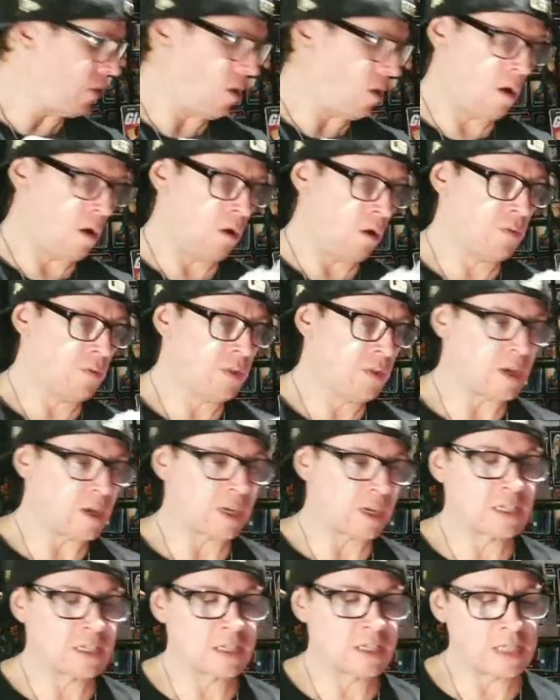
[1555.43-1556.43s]
all the
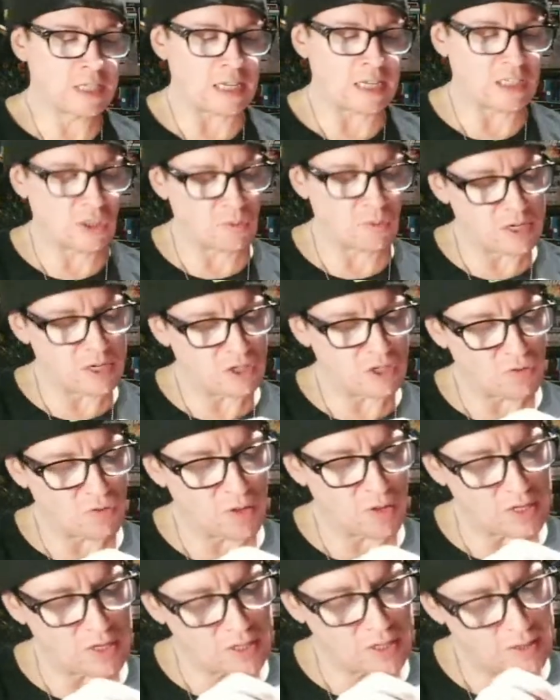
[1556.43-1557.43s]
accessories for
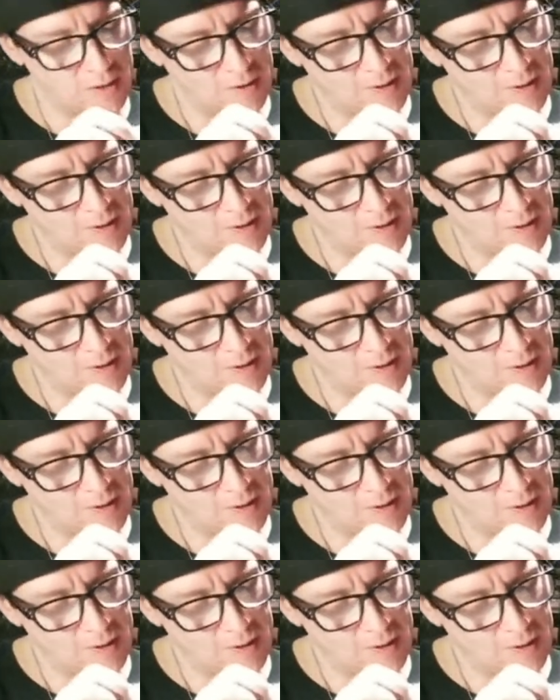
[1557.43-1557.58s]
this.